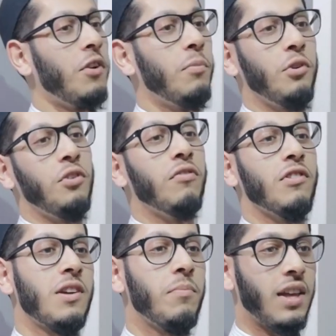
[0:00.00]
want to book you
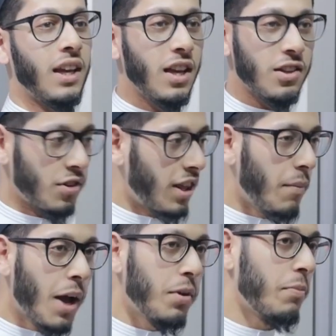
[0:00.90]
for something. So there
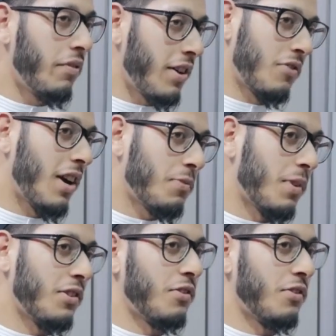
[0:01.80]
might be a professional aspect